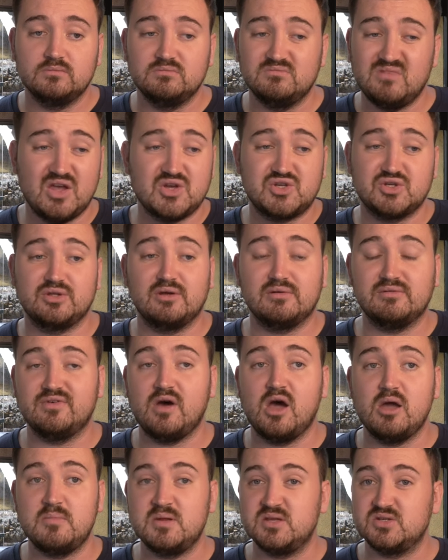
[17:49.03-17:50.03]
Make sure their
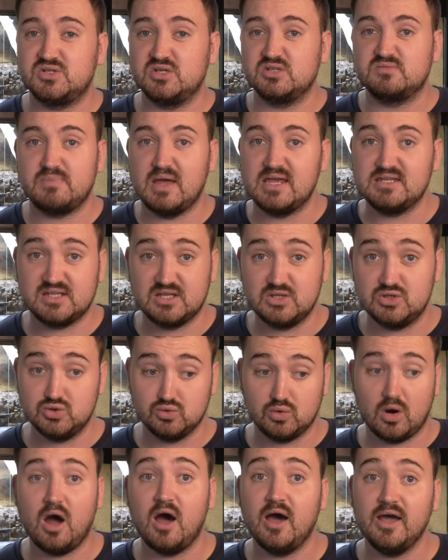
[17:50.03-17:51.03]
environment's just basically
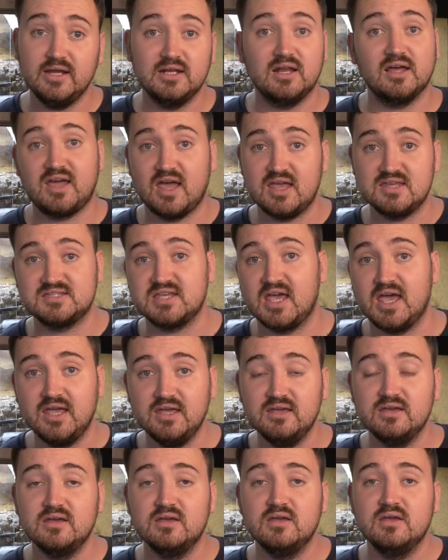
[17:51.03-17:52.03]
dry, like I
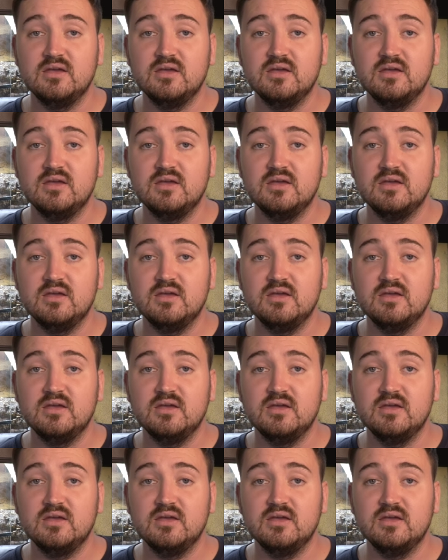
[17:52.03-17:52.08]
say,